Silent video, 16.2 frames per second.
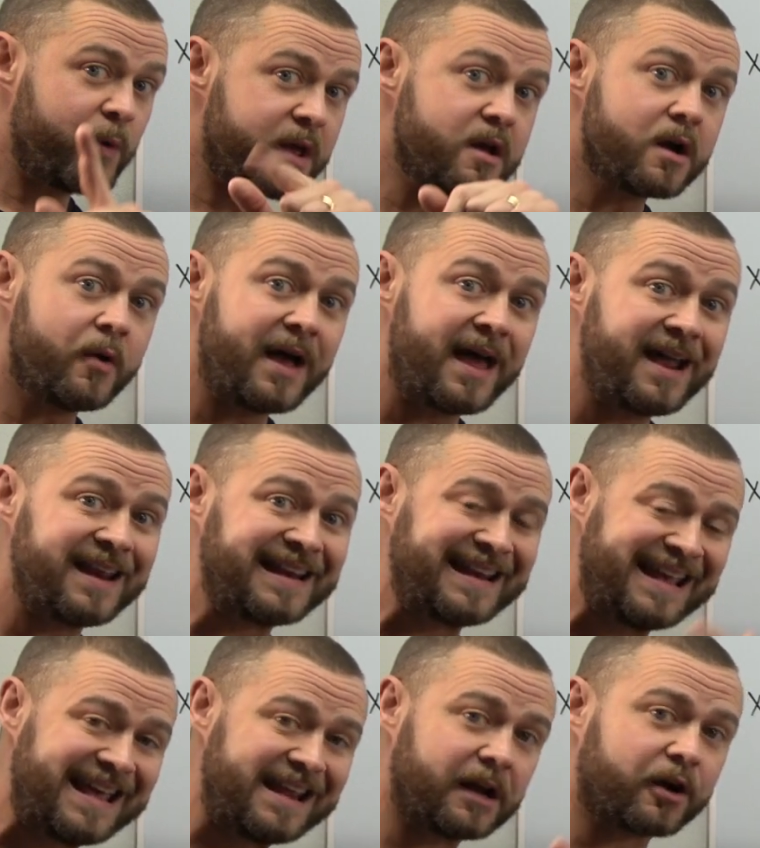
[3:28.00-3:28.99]
we can go ahead
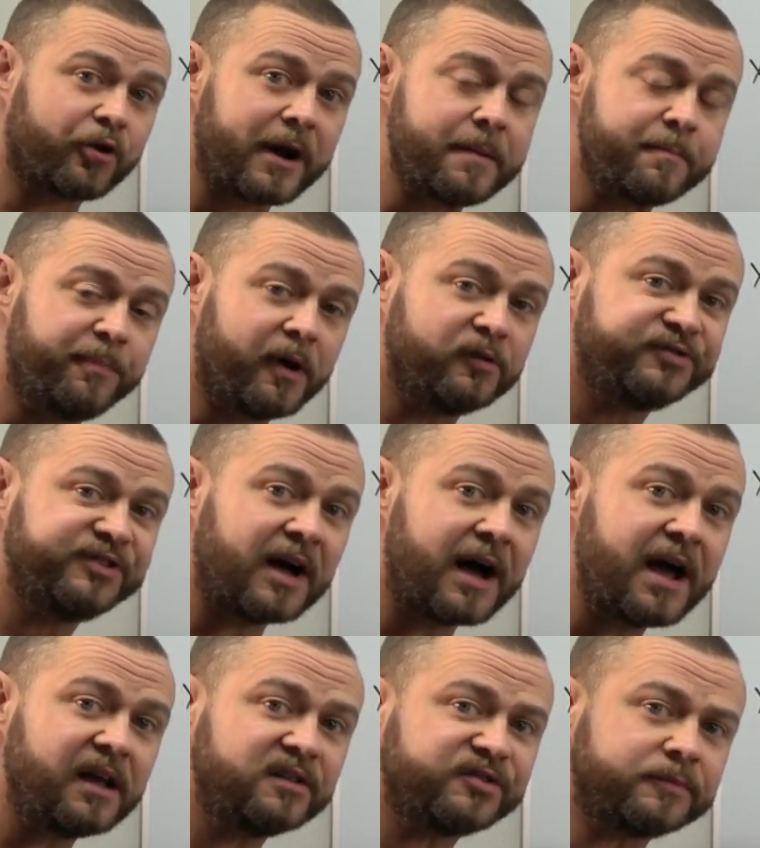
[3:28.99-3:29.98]
and integrate both
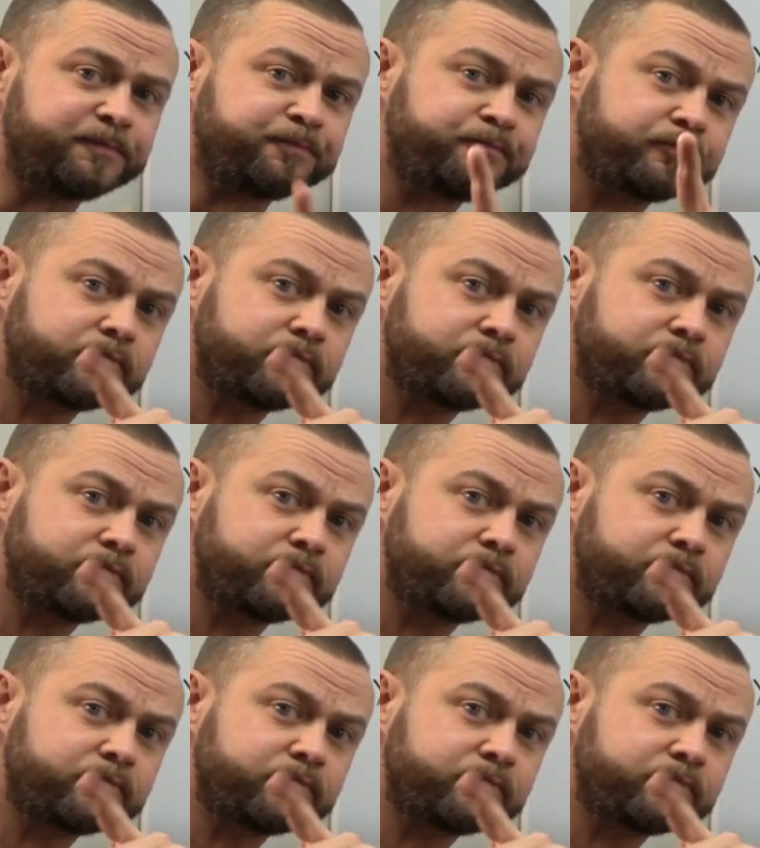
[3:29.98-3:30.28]
sides.